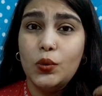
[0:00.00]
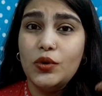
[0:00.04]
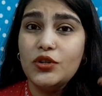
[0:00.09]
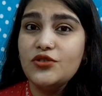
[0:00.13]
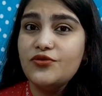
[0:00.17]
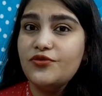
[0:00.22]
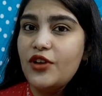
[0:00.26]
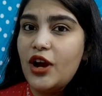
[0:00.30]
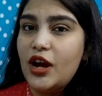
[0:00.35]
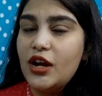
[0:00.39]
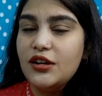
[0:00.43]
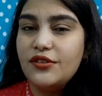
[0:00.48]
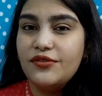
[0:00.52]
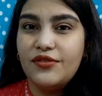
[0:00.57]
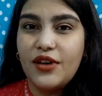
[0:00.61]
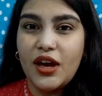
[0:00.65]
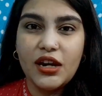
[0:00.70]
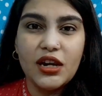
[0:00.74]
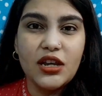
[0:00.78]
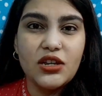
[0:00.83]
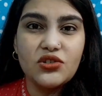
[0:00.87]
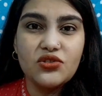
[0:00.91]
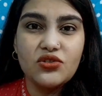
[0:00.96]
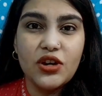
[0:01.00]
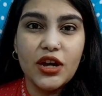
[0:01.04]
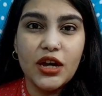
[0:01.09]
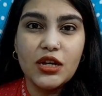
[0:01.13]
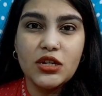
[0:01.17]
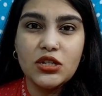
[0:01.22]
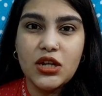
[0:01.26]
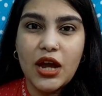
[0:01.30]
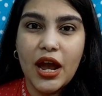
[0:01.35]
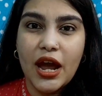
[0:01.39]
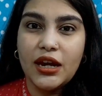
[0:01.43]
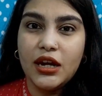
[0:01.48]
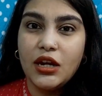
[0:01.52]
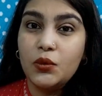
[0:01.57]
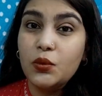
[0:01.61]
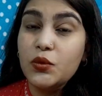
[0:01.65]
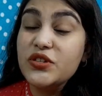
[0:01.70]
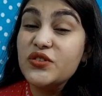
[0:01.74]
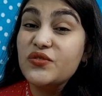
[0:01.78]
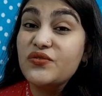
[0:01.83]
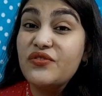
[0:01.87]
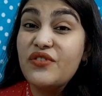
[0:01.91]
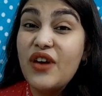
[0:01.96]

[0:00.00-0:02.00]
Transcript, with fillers: which felt very strange and it was